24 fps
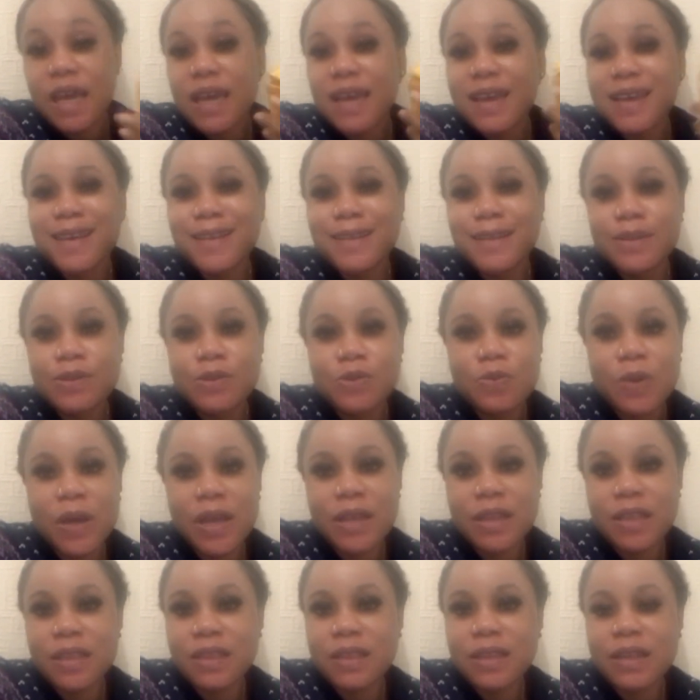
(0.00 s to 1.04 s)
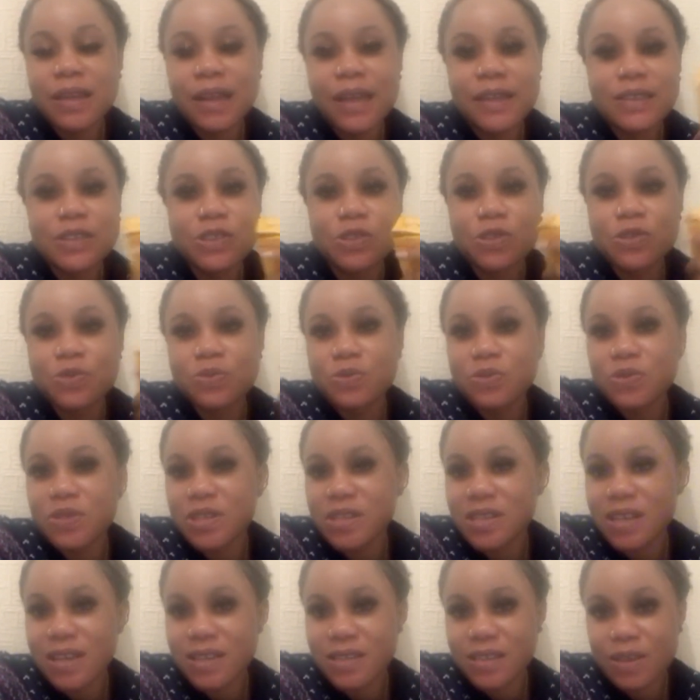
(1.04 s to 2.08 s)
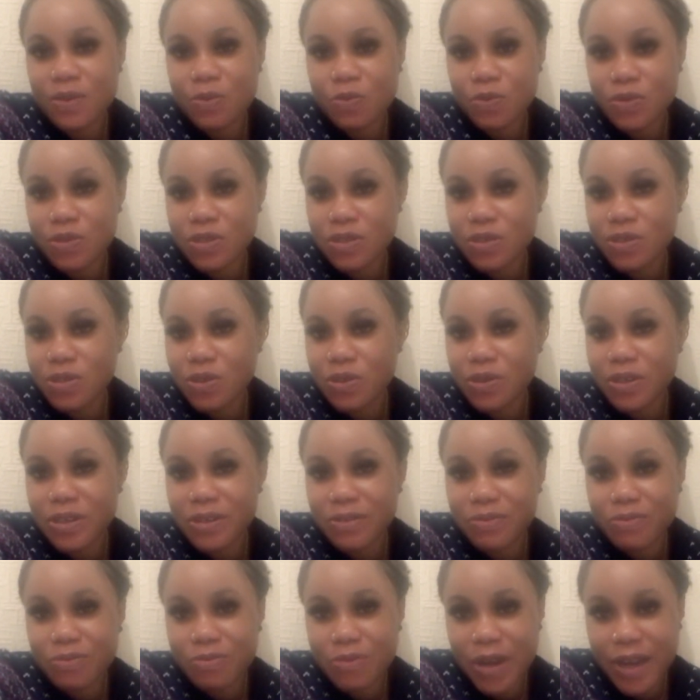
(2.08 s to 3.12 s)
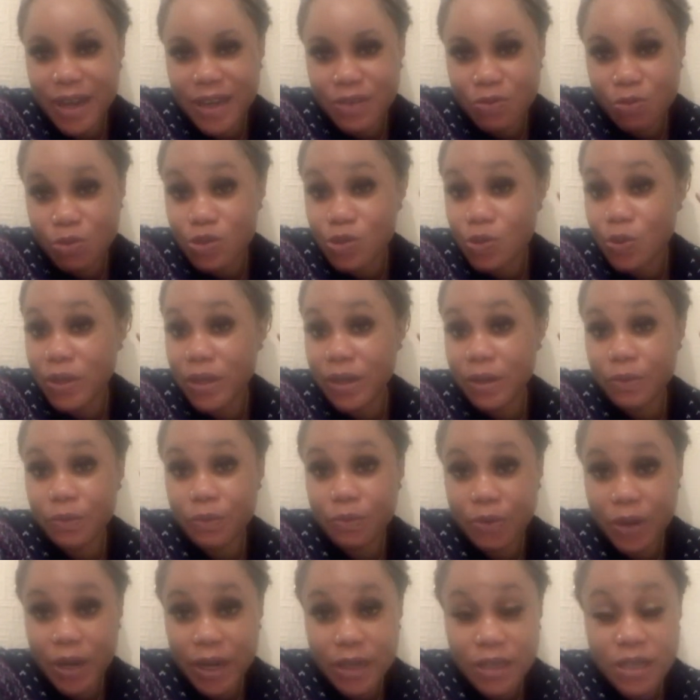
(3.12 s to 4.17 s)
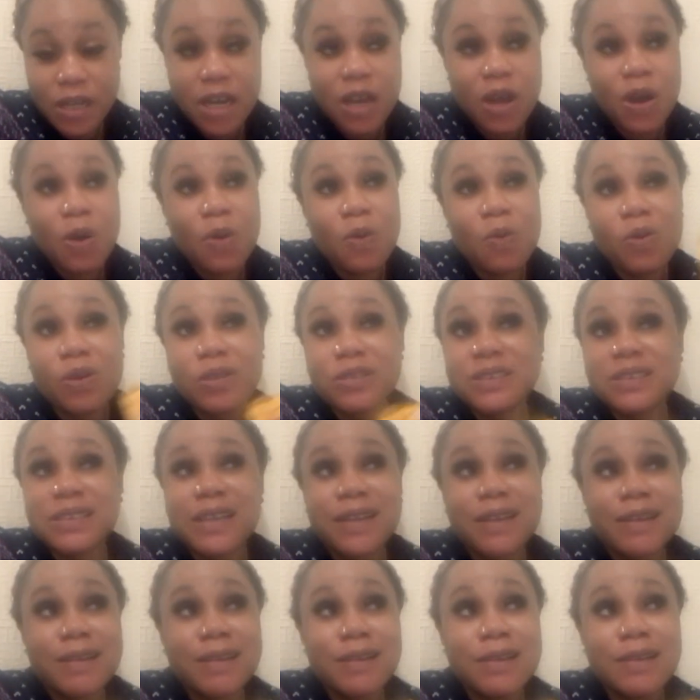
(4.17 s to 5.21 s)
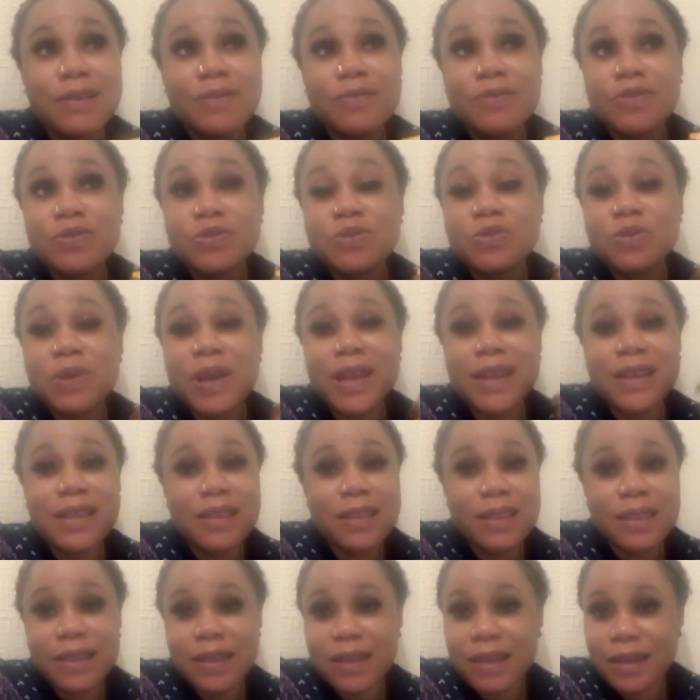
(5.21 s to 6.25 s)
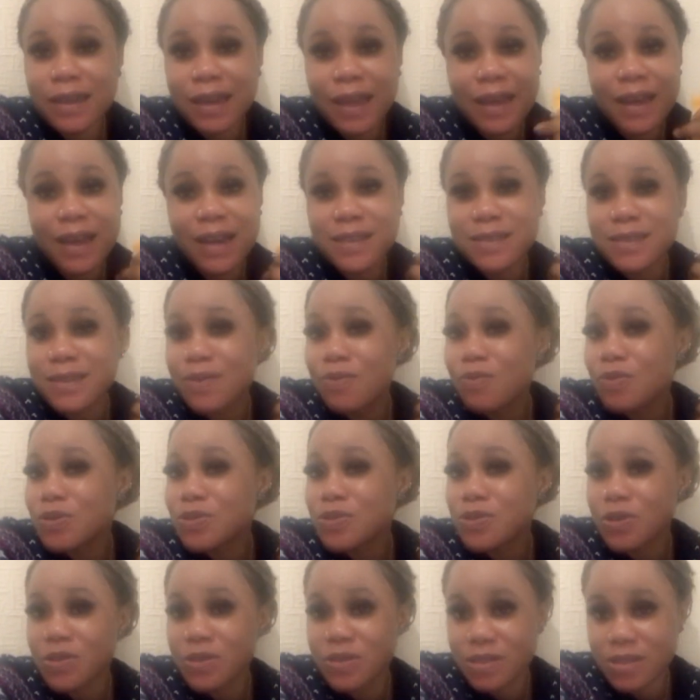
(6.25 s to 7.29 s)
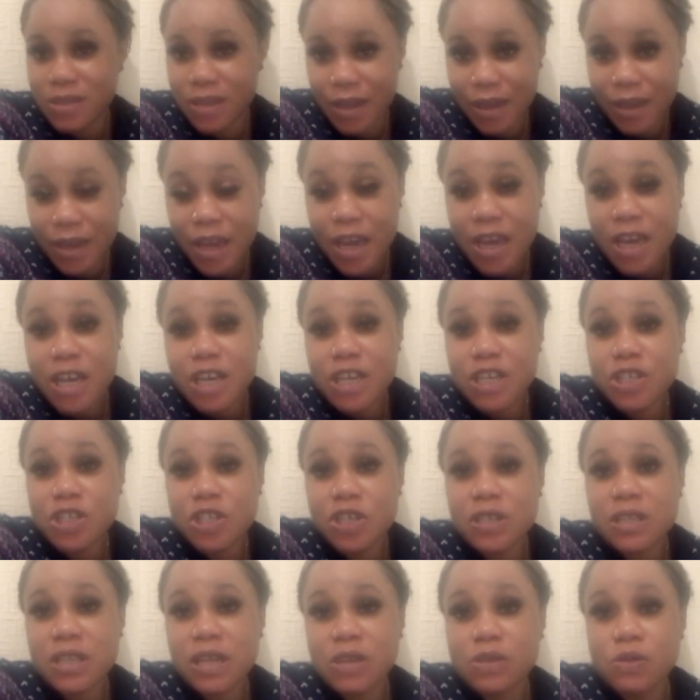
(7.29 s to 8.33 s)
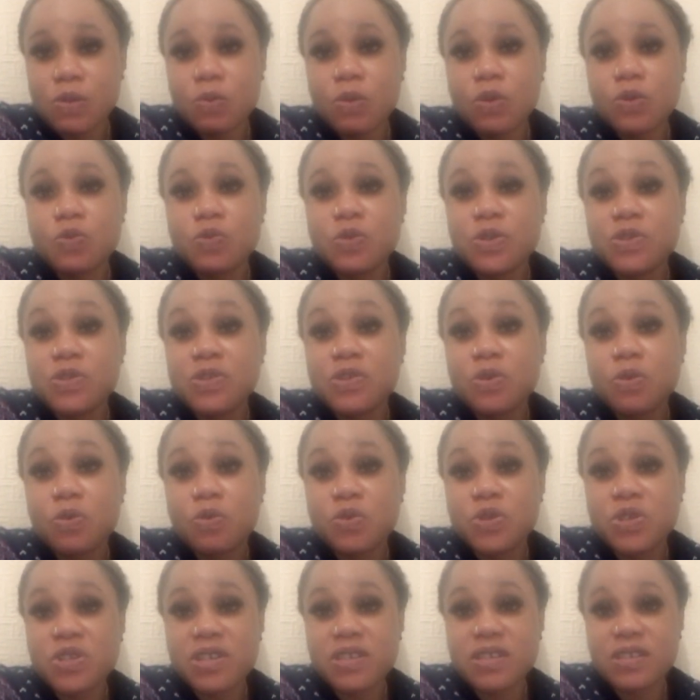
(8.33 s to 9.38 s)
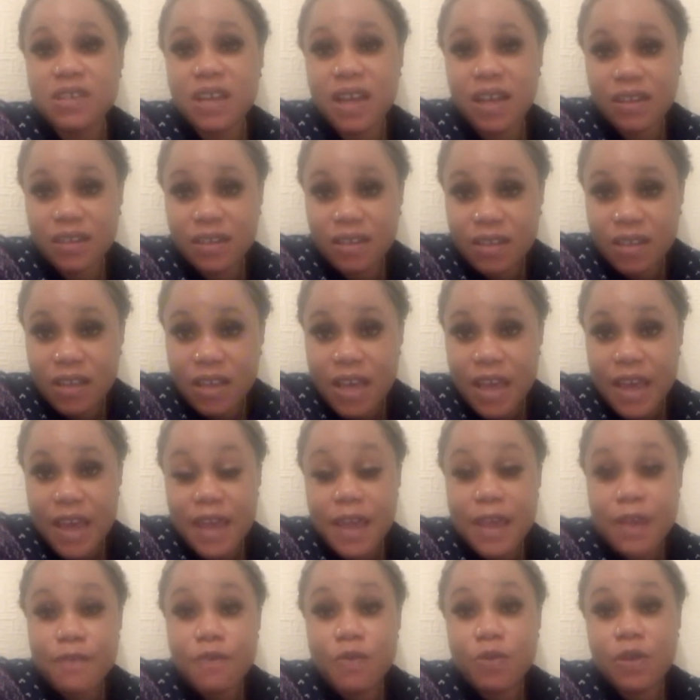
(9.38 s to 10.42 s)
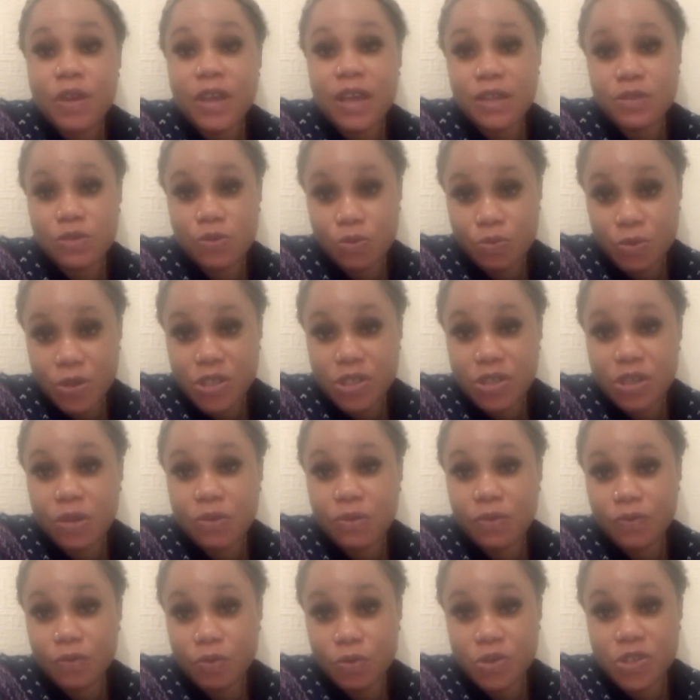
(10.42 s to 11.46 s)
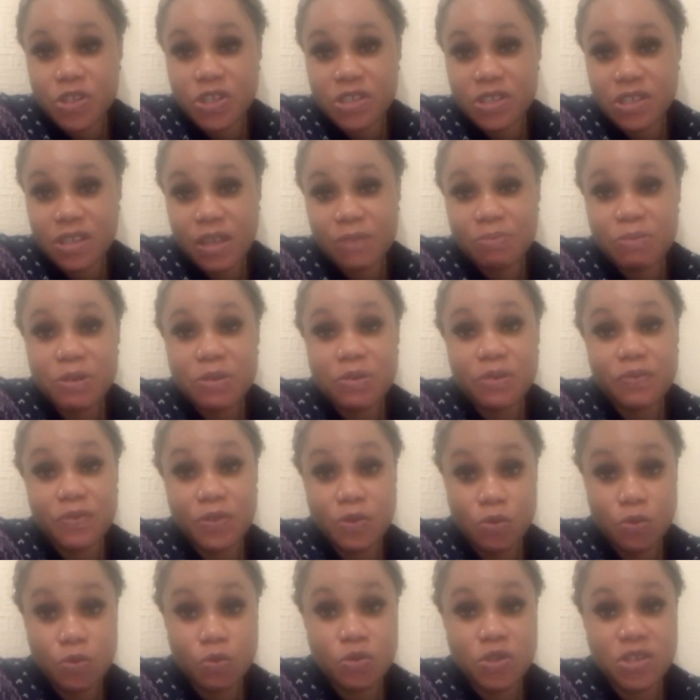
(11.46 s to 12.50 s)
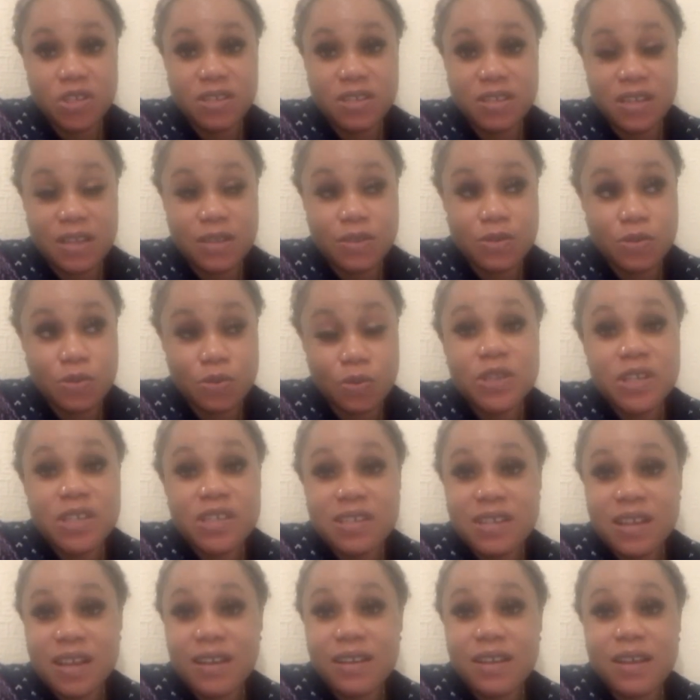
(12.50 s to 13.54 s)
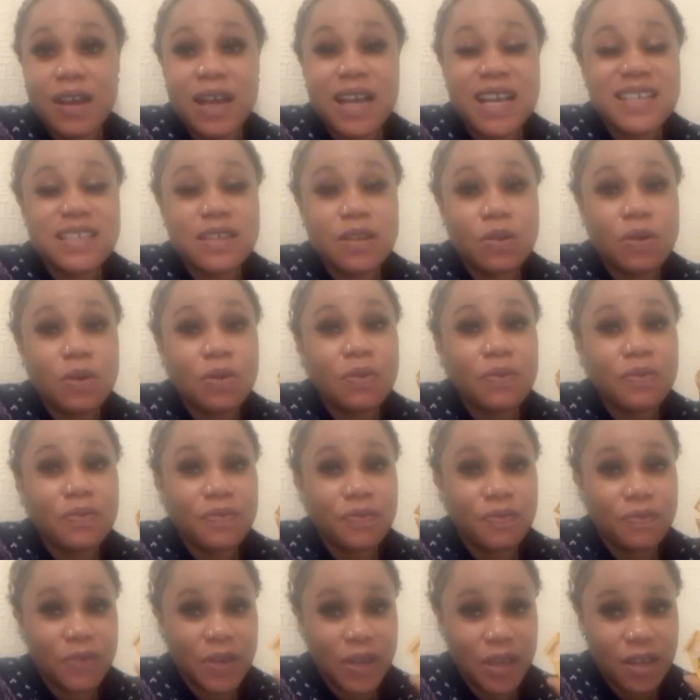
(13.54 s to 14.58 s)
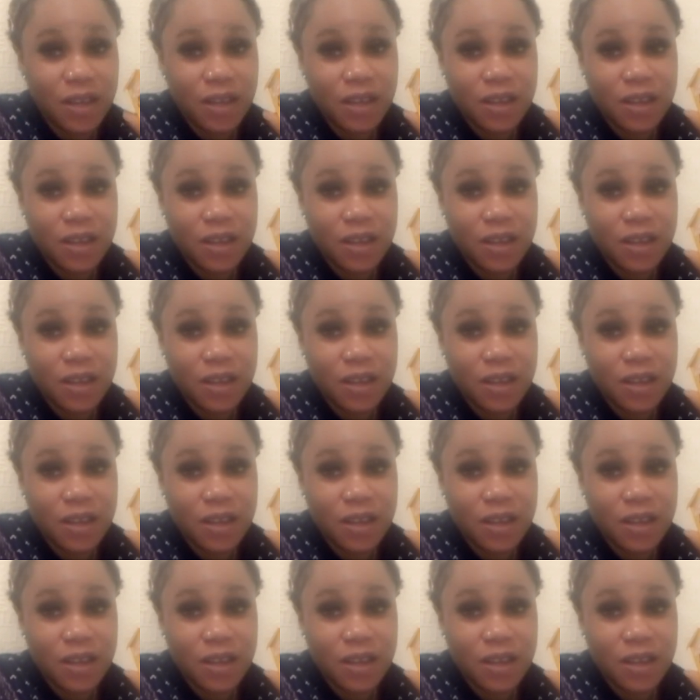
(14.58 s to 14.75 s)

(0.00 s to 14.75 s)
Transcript: It didn't do anything. Like she just noticed her skin was turning red, was looking red, one said he didn't even do anything, like her skin was just there. It's just like someone who is using Kojie San. If you get original of Kojie San, many of you know Kojie San, so Kojie San now has a lot of fake,